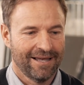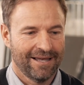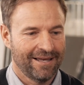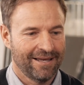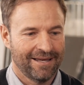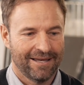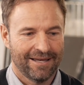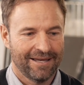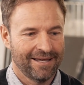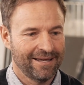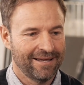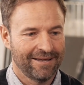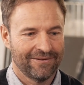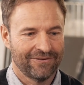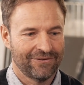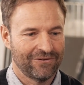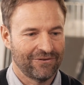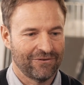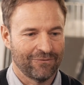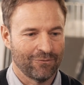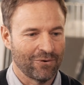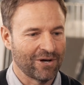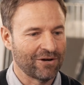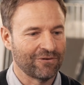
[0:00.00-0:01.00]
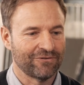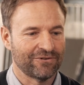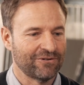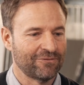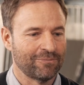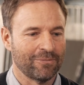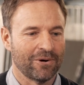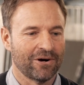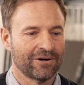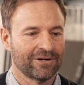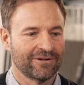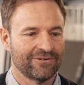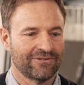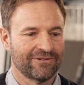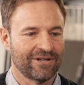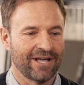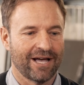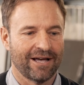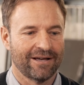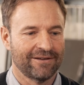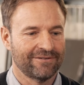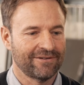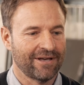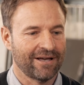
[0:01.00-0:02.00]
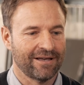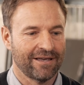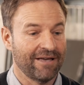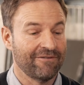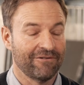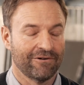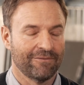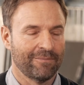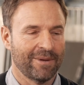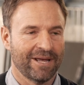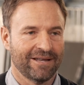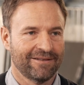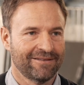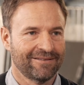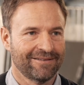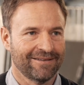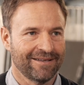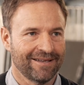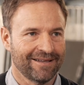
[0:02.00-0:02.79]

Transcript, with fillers: he's one of the smartest guys I ever met.